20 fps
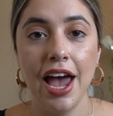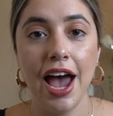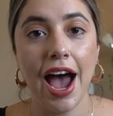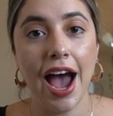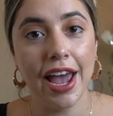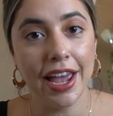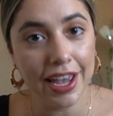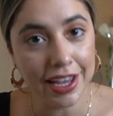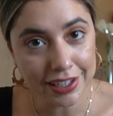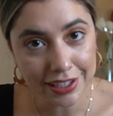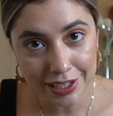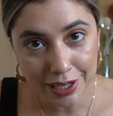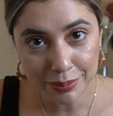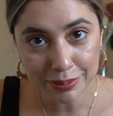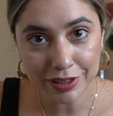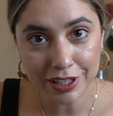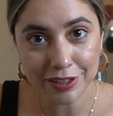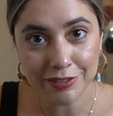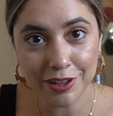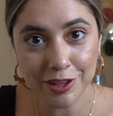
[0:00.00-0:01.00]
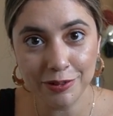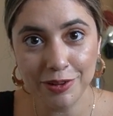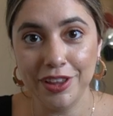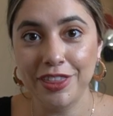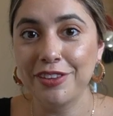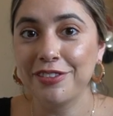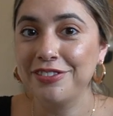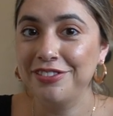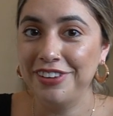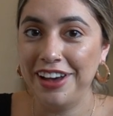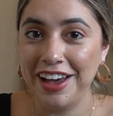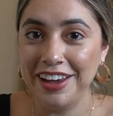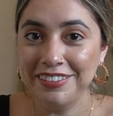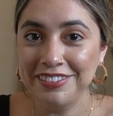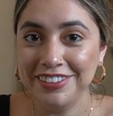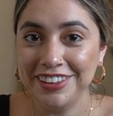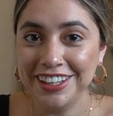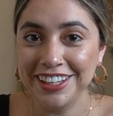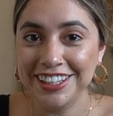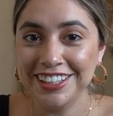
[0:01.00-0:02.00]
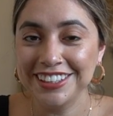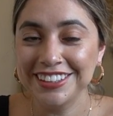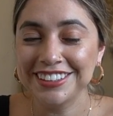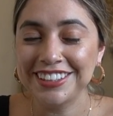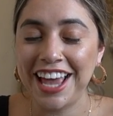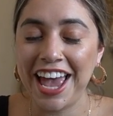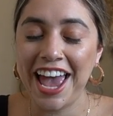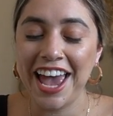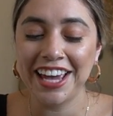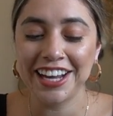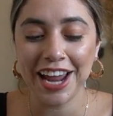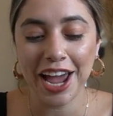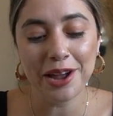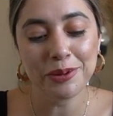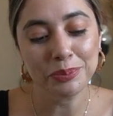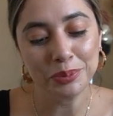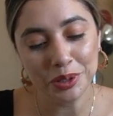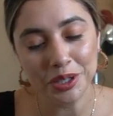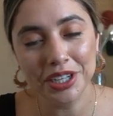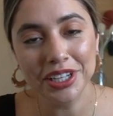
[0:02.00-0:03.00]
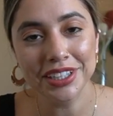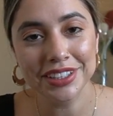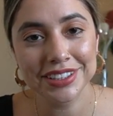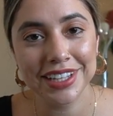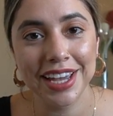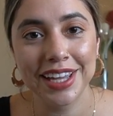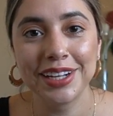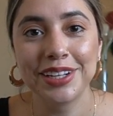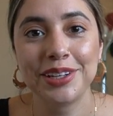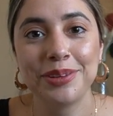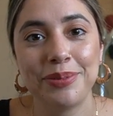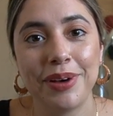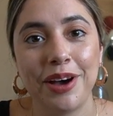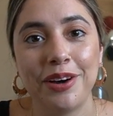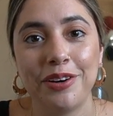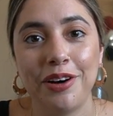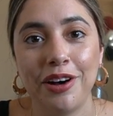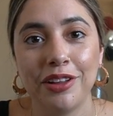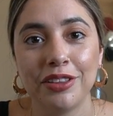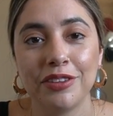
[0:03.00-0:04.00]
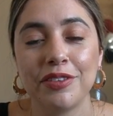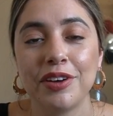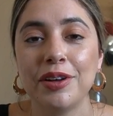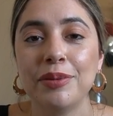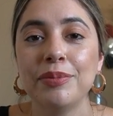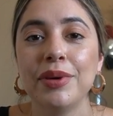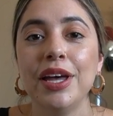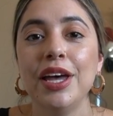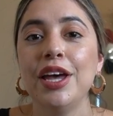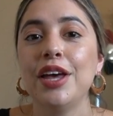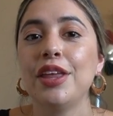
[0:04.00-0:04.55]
I ended up leaving with 5 things, and I'm pretty excited about all of them.